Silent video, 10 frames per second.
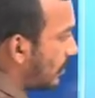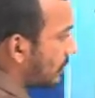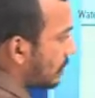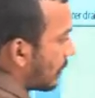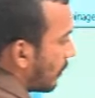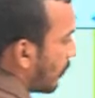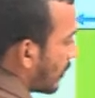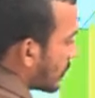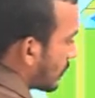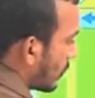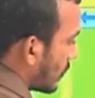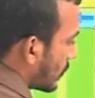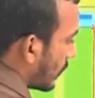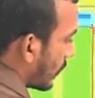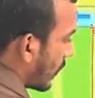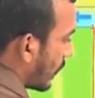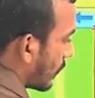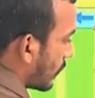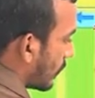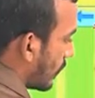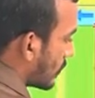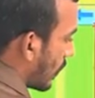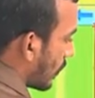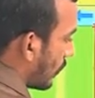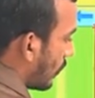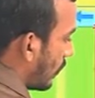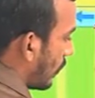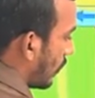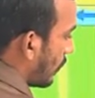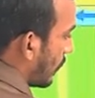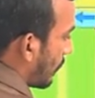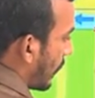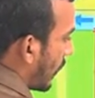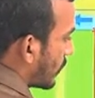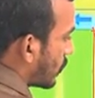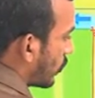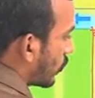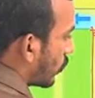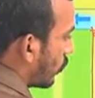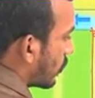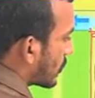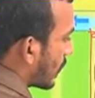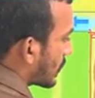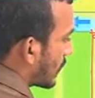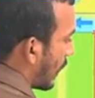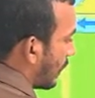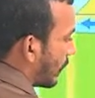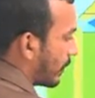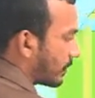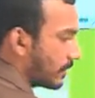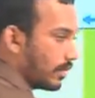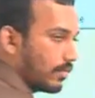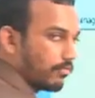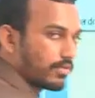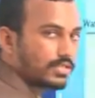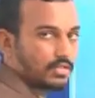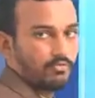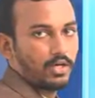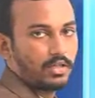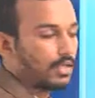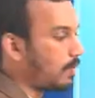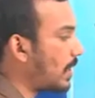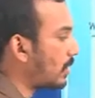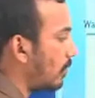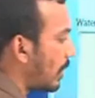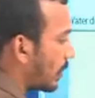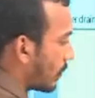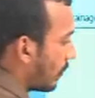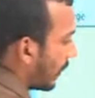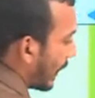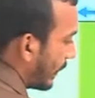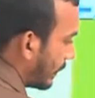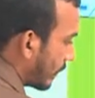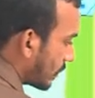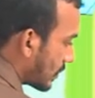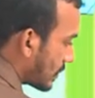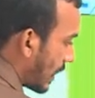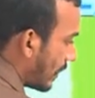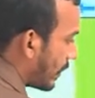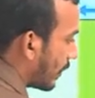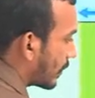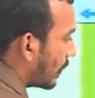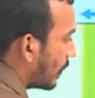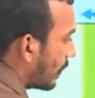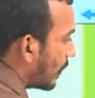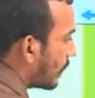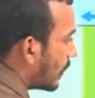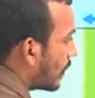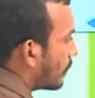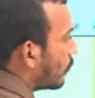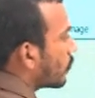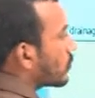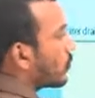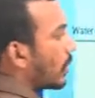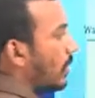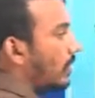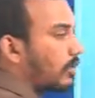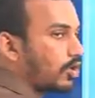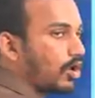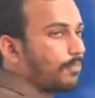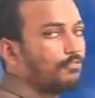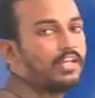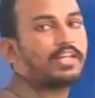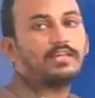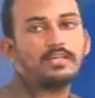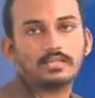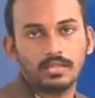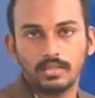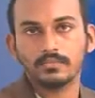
What is this indicating? These are placed towards the sand drain. First of all, the water molecule enter the sand drain. Then it moves to the top very easily. It